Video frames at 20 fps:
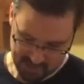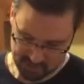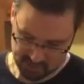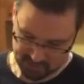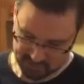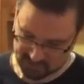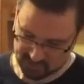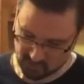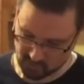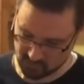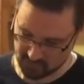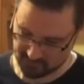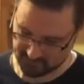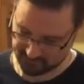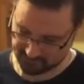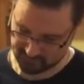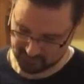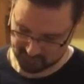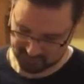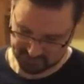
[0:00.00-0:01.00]
I just sort
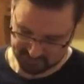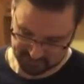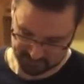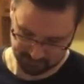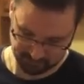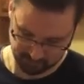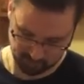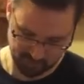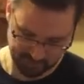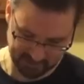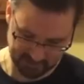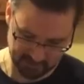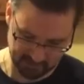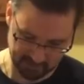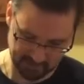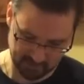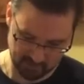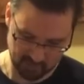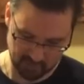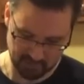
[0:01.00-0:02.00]
of just
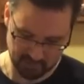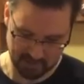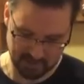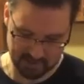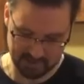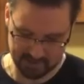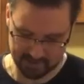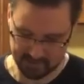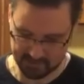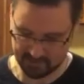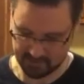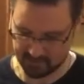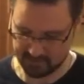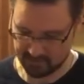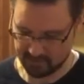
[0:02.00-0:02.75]
sprinkle it all on.